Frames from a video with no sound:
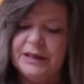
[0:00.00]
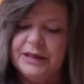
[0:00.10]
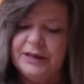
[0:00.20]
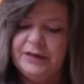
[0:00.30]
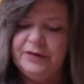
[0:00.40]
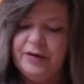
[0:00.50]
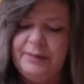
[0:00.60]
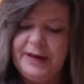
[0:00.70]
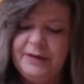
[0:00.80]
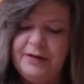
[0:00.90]
You're
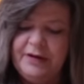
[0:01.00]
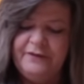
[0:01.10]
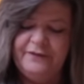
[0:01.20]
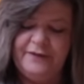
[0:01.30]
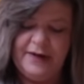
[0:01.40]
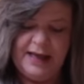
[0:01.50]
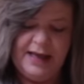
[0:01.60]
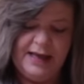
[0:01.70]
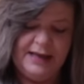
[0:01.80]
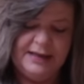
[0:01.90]
coming off
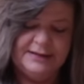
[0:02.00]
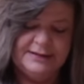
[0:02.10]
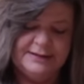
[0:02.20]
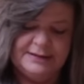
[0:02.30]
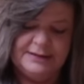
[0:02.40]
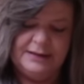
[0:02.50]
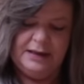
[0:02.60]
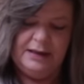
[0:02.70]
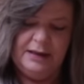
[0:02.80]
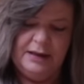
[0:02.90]
as
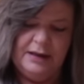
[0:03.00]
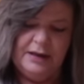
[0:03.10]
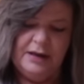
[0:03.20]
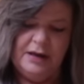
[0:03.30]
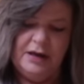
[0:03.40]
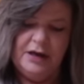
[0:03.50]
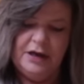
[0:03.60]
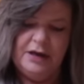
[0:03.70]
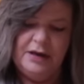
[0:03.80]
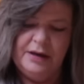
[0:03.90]
a,
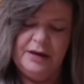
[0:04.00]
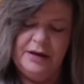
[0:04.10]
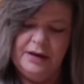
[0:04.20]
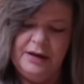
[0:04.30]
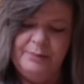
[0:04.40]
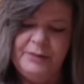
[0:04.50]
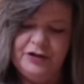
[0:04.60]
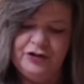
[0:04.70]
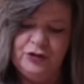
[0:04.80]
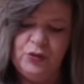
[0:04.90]
a, a
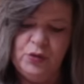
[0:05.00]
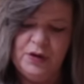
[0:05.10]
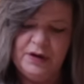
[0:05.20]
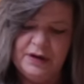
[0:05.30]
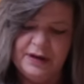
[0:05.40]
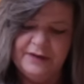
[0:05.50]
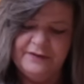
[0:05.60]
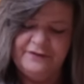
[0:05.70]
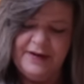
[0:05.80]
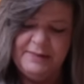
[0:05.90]
mature
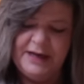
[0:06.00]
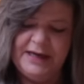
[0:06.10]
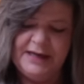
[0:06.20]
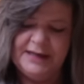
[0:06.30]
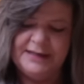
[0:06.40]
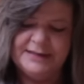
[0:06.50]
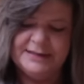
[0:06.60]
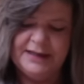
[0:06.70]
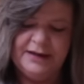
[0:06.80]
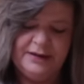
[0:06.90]
feminine is
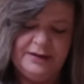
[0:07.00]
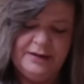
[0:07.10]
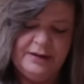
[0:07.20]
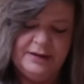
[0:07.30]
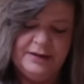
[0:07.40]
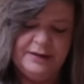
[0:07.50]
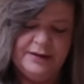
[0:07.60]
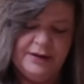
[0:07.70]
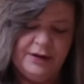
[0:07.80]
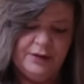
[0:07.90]
here.
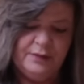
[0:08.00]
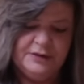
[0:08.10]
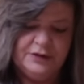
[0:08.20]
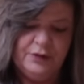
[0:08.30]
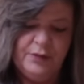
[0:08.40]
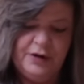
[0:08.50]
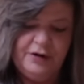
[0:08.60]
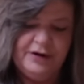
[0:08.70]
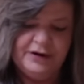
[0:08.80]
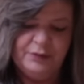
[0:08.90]
What's going
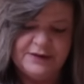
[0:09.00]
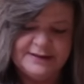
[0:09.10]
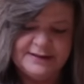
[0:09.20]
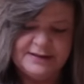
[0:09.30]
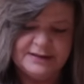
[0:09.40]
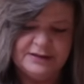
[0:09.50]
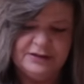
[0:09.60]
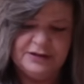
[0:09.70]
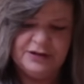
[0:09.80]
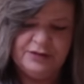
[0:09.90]
on? What's this good
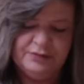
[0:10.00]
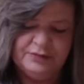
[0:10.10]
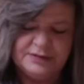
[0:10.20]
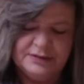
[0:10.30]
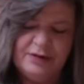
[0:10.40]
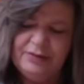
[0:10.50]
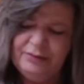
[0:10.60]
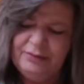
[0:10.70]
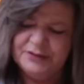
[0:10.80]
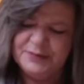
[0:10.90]
news?
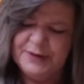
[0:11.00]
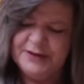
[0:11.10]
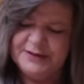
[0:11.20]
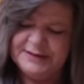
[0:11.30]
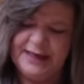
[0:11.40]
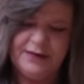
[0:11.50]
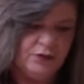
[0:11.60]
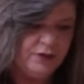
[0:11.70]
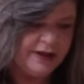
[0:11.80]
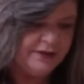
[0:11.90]
No, Spirit saying
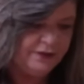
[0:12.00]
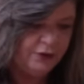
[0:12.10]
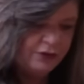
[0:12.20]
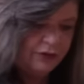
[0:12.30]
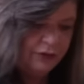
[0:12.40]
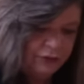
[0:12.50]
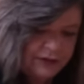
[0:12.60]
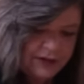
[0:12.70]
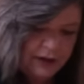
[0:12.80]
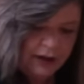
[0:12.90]
go get the good
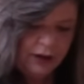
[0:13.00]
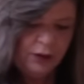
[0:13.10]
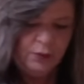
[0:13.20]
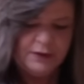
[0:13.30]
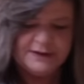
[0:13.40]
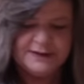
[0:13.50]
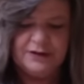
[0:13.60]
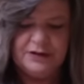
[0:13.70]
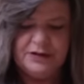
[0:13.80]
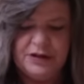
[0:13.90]
news. What's the
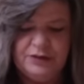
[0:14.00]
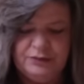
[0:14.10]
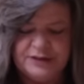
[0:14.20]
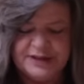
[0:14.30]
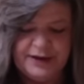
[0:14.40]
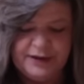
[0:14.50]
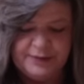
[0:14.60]
good news here?